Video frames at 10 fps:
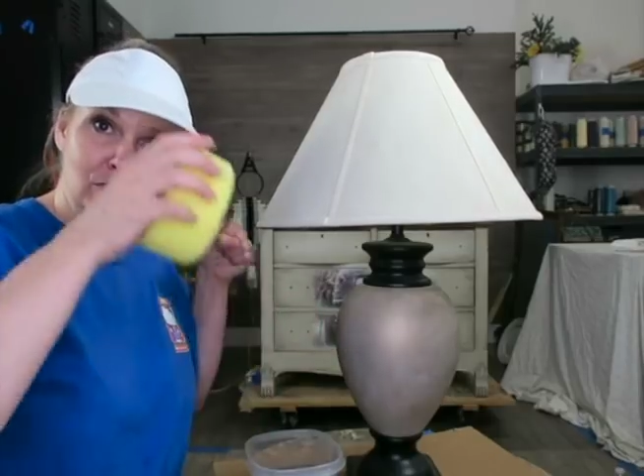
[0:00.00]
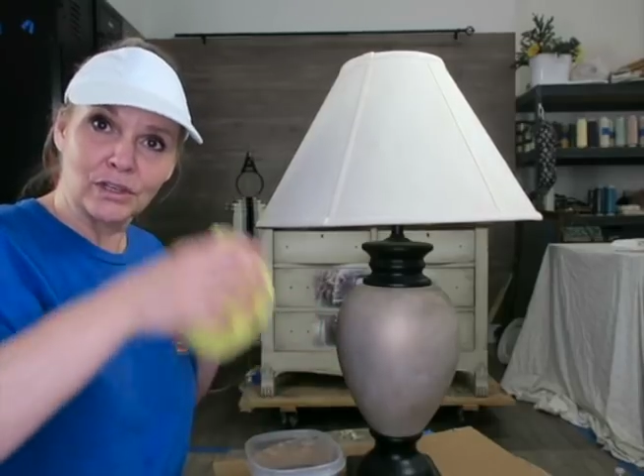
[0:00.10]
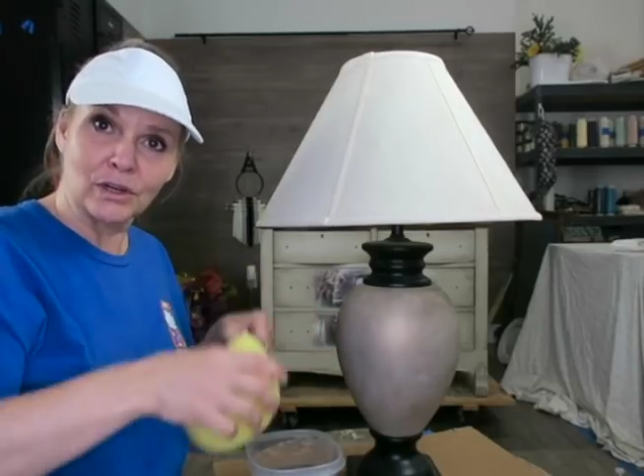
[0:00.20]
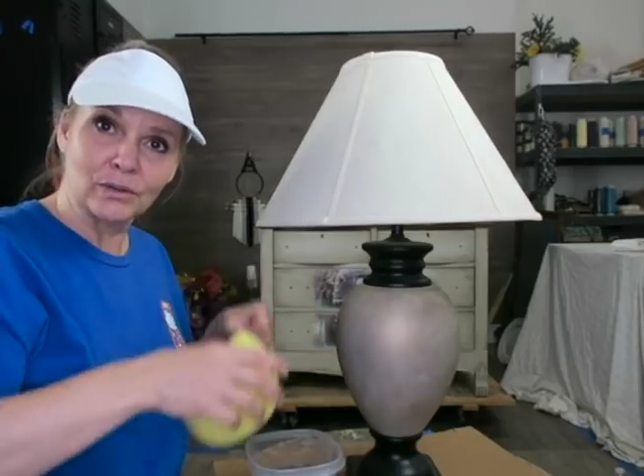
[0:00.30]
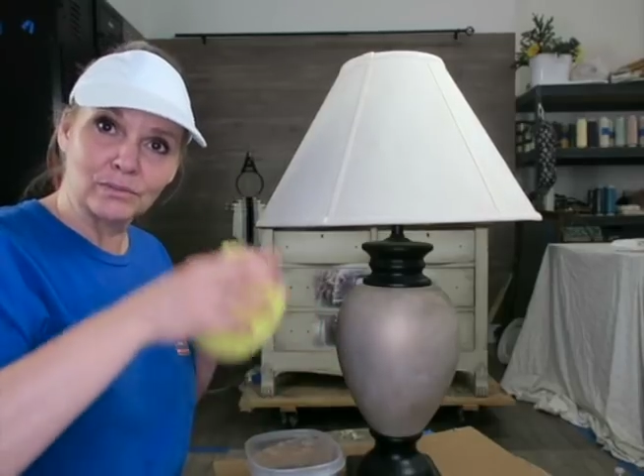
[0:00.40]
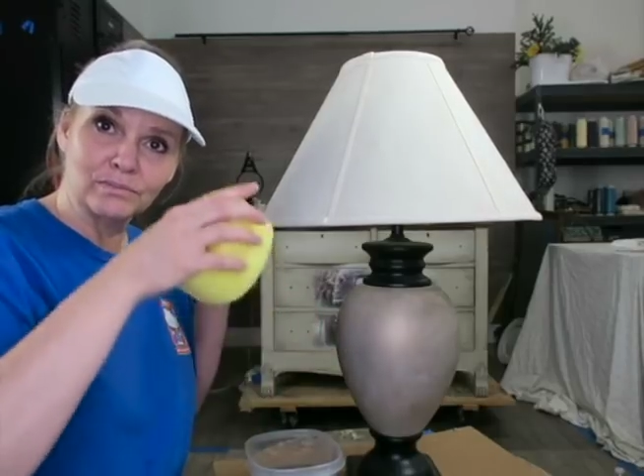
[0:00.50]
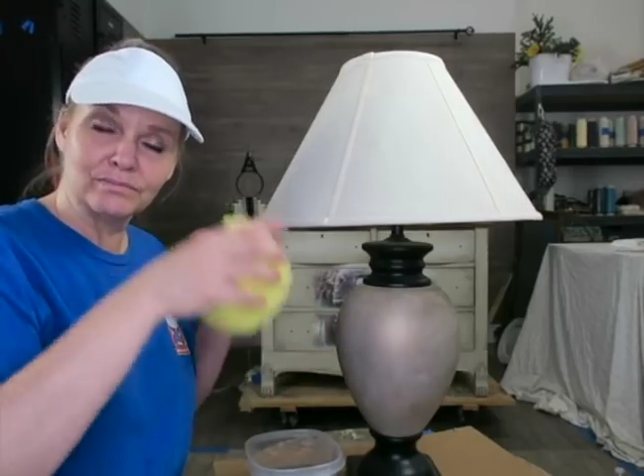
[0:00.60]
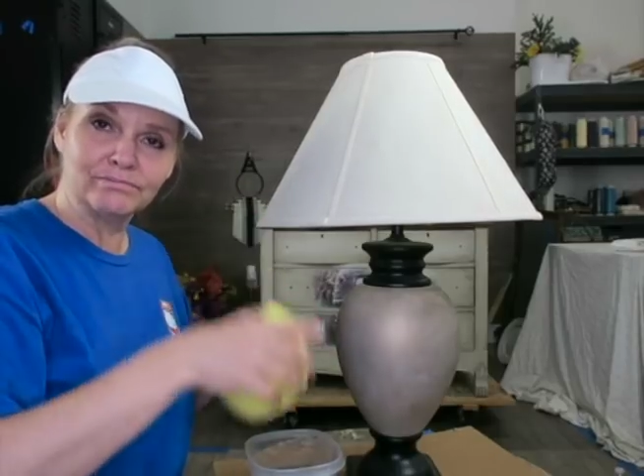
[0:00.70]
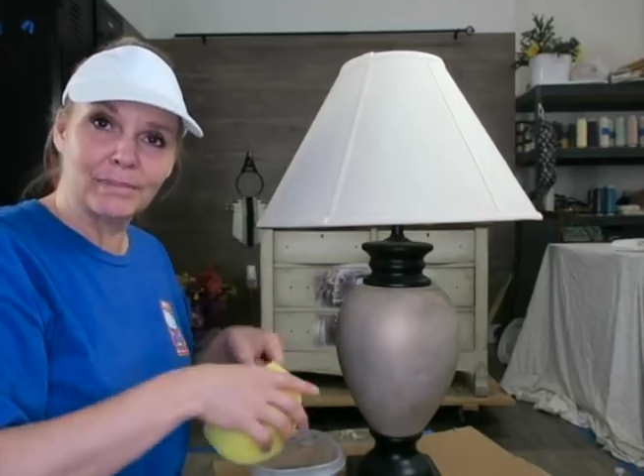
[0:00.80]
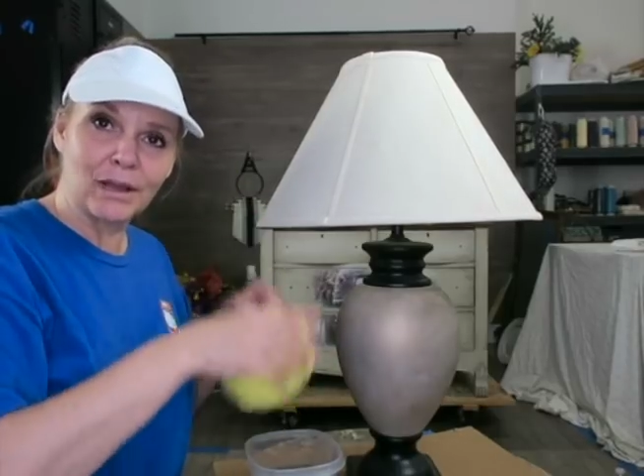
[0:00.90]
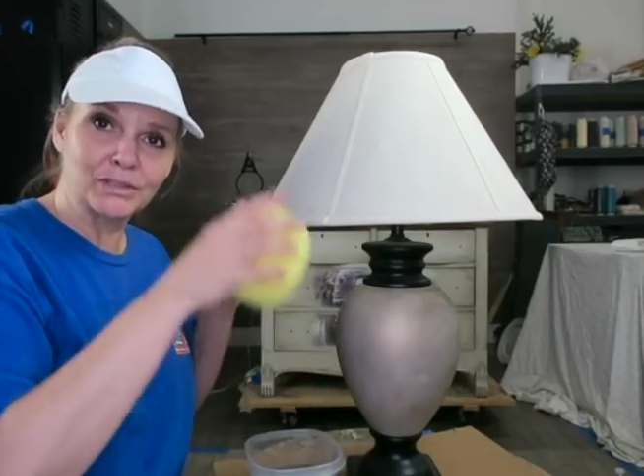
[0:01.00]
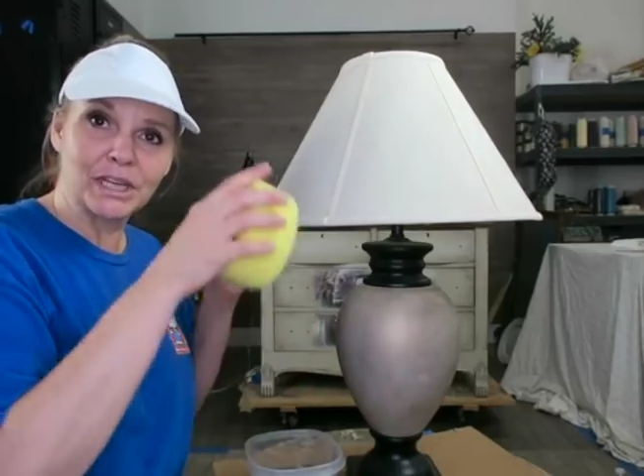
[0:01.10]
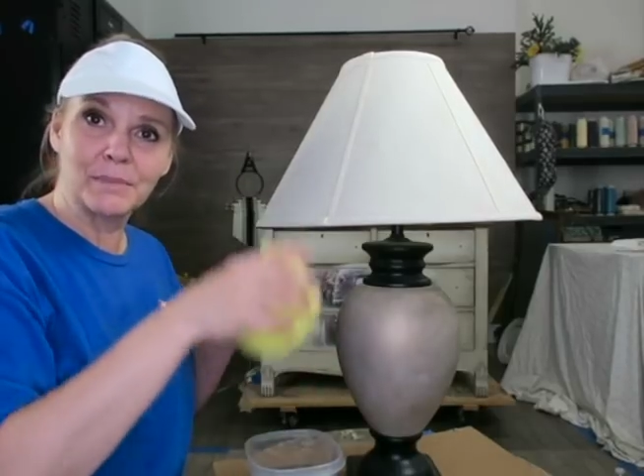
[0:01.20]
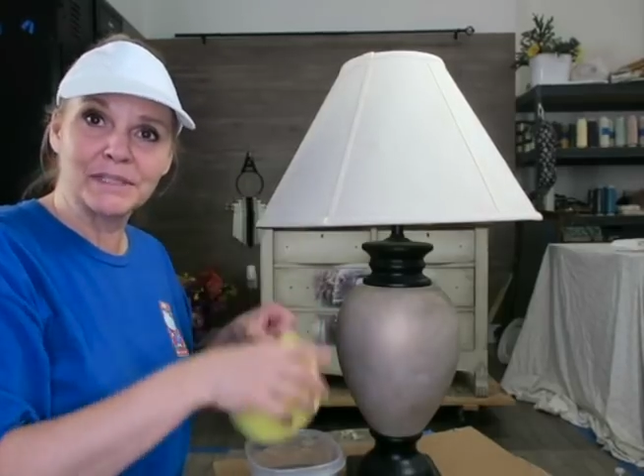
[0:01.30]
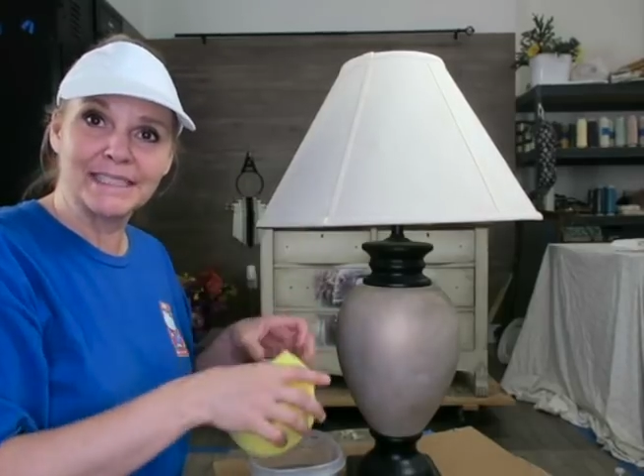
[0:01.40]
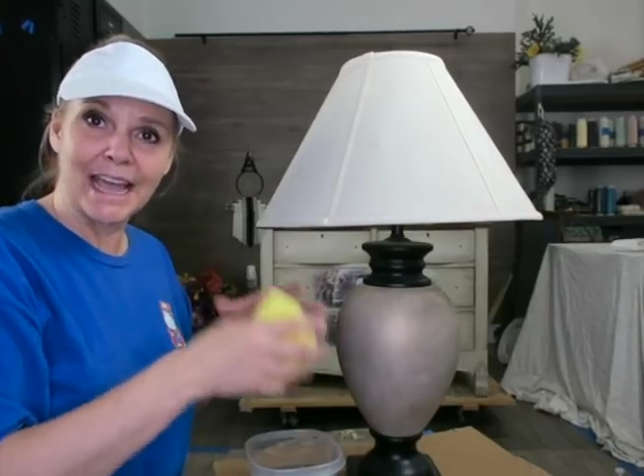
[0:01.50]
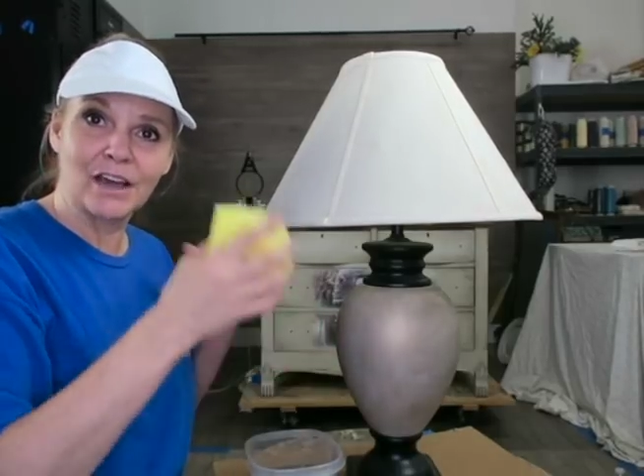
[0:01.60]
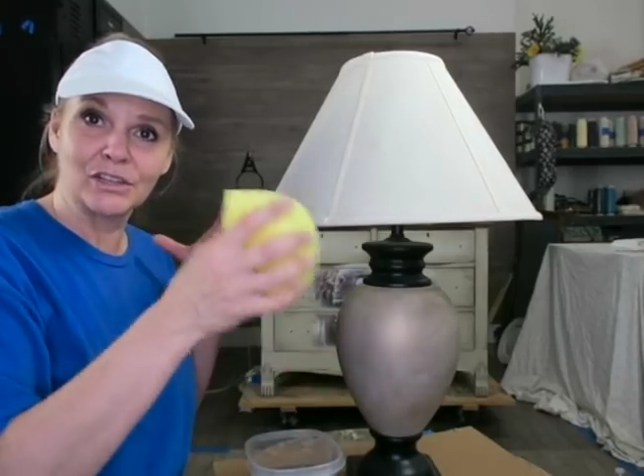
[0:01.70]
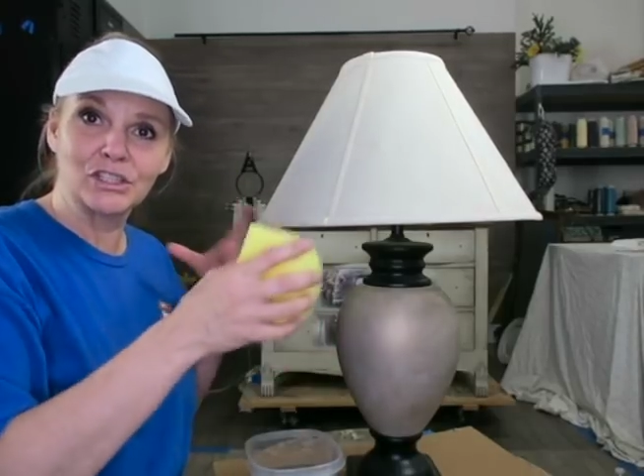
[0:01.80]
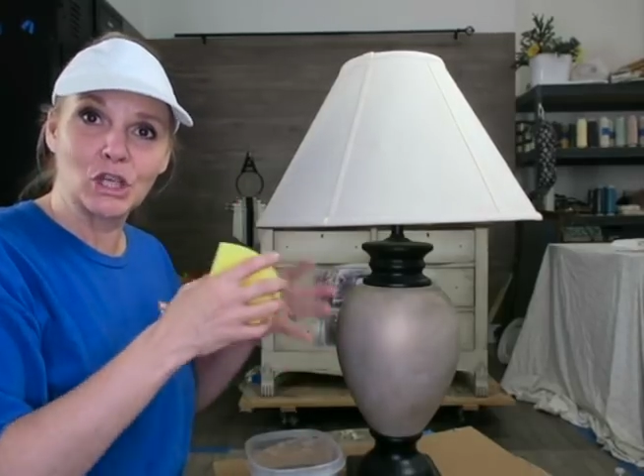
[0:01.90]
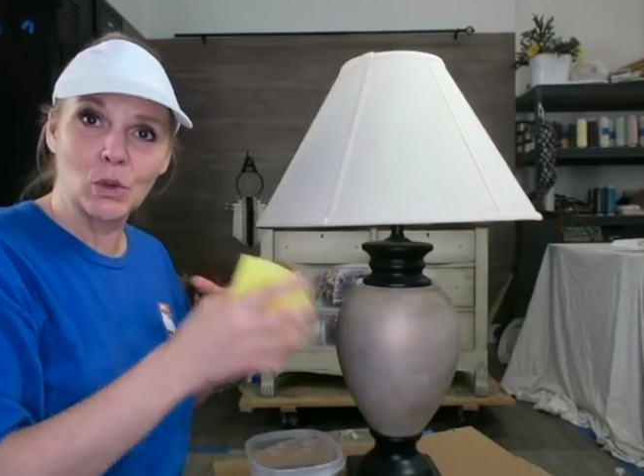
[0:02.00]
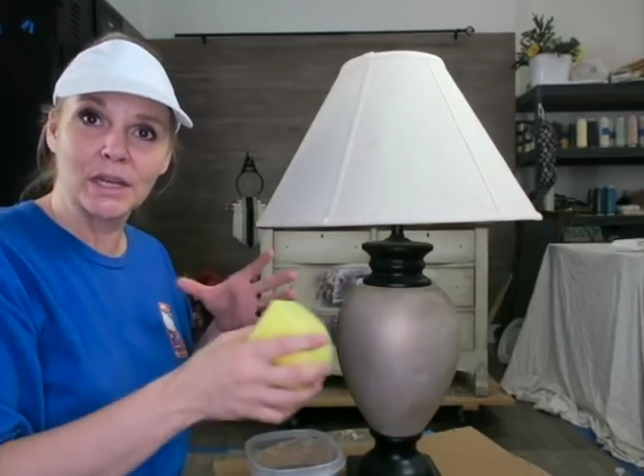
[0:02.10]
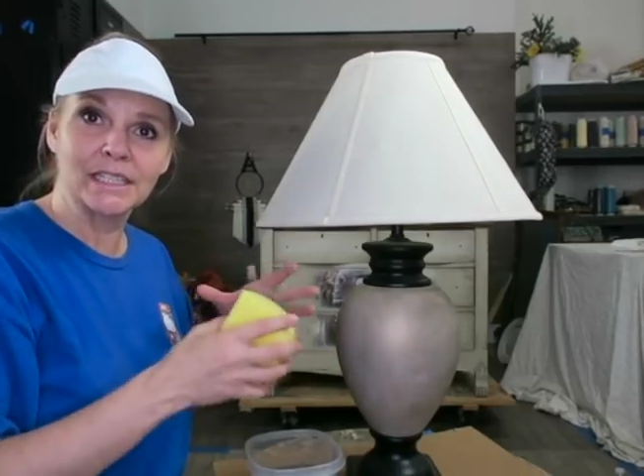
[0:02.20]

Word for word: you know, bounce it up and down and soak